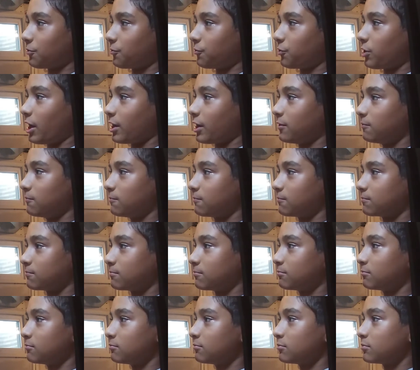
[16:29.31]
the fly.
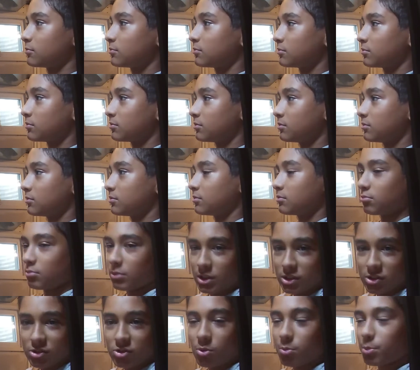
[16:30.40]

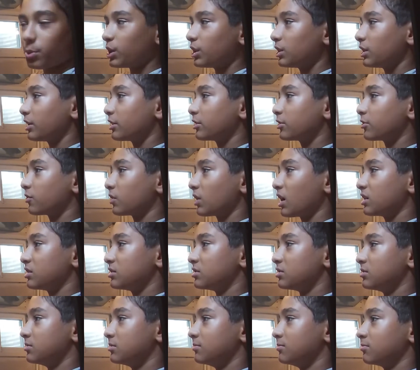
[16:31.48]
Because nobody likes
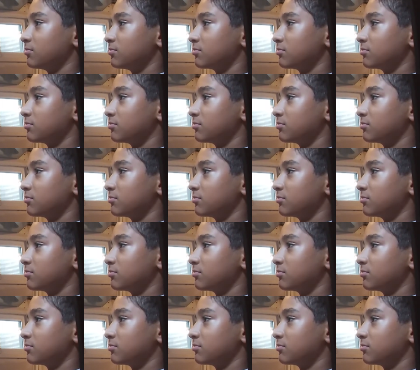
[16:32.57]
flies.